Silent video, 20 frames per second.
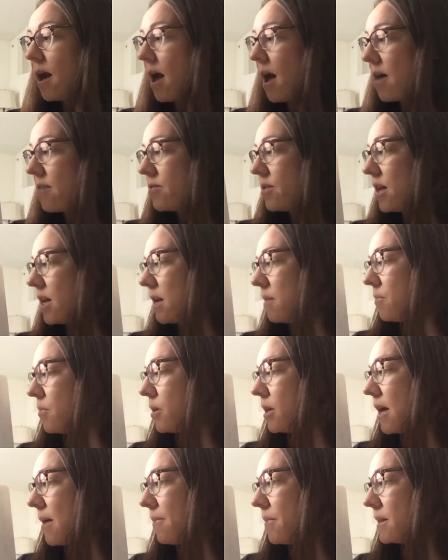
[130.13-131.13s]
And then he
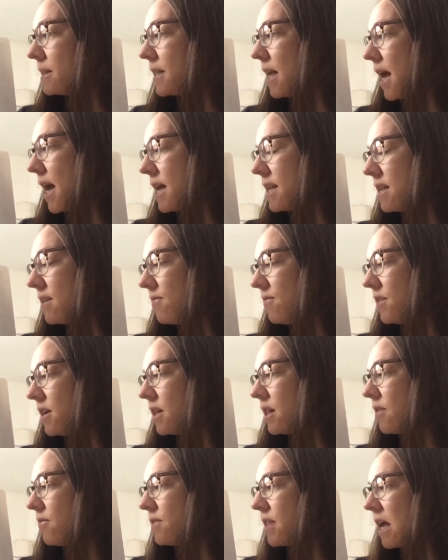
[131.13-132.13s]
put up his hand to
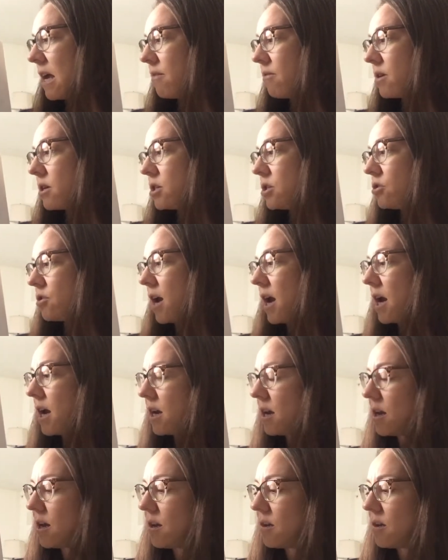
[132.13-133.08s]
feel if they were straight.